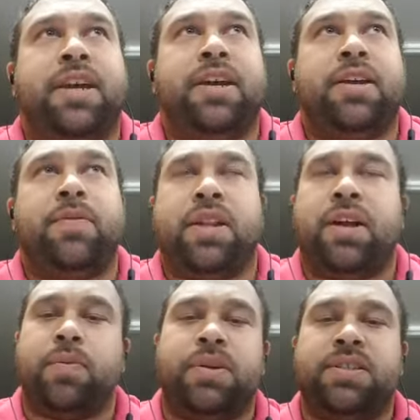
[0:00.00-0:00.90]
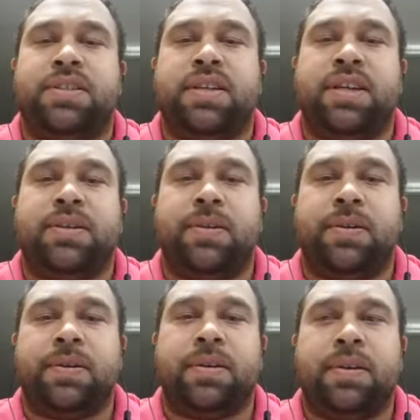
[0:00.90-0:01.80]
we're like, what does this kid
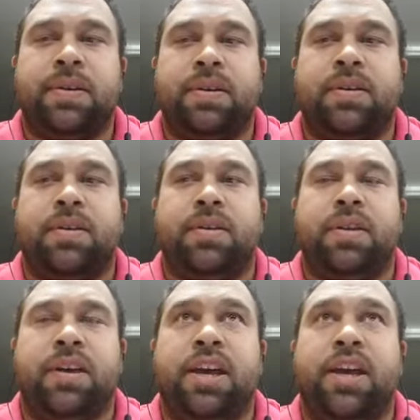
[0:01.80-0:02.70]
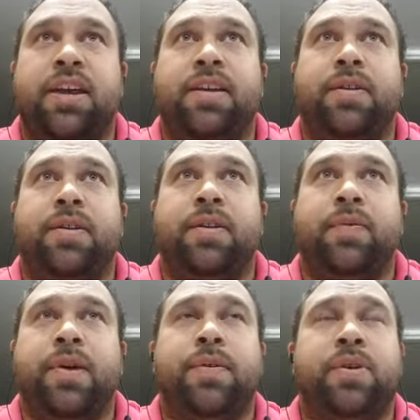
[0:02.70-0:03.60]
do? And
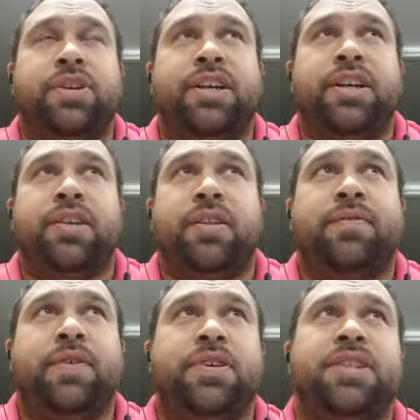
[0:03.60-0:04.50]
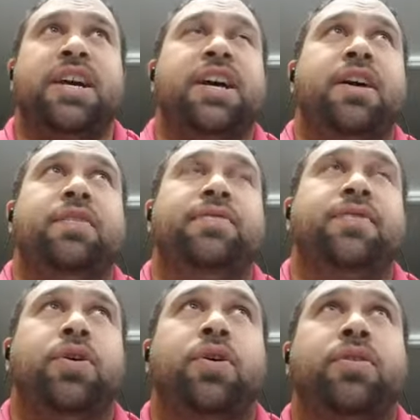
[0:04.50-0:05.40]
we were watching the first half
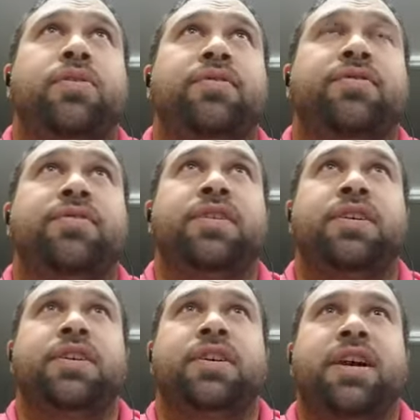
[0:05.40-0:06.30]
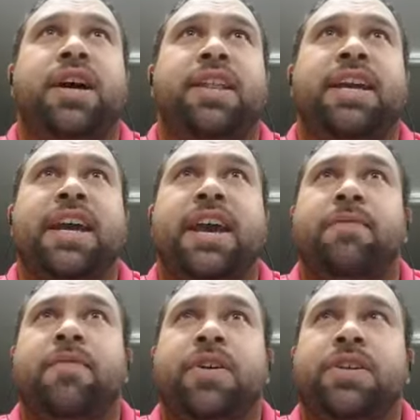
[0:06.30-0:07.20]
of the game
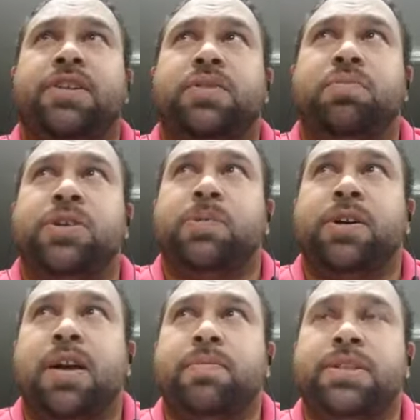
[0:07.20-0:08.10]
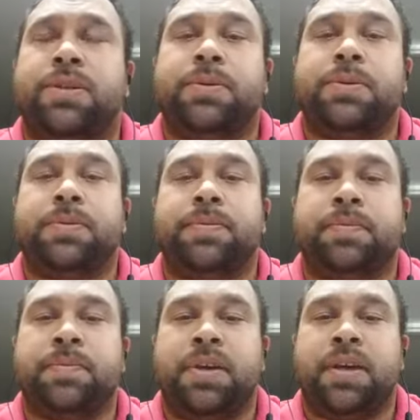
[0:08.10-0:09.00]
versus Brisbane Grammar School,
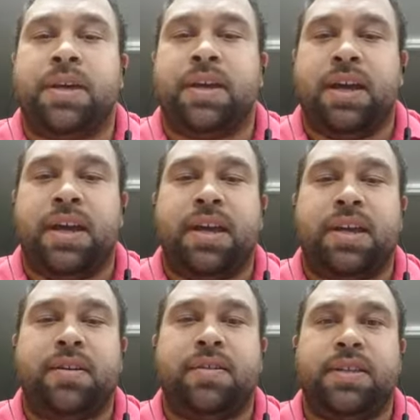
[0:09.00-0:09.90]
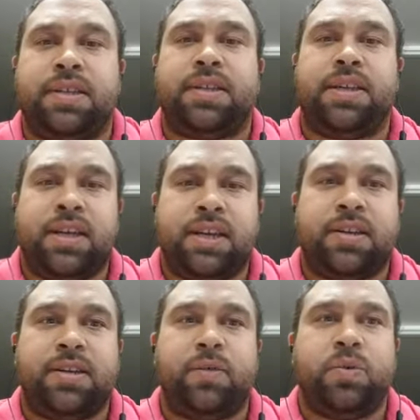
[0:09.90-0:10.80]
and this kid
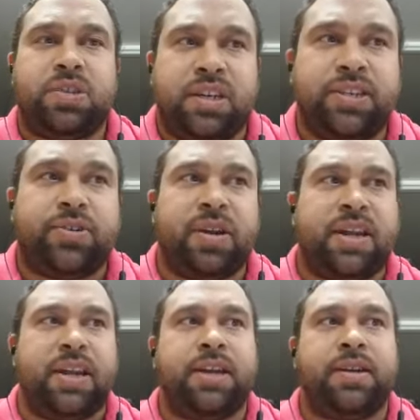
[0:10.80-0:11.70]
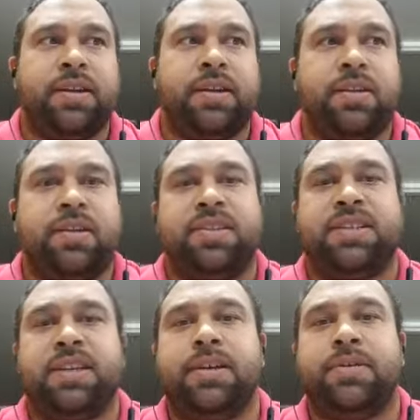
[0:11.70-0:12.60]
was literally
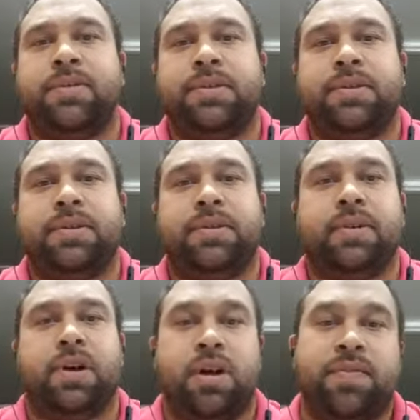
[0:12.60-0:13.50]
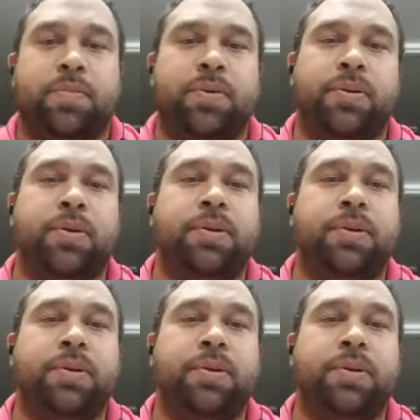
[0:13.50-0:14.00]
sealed over the ball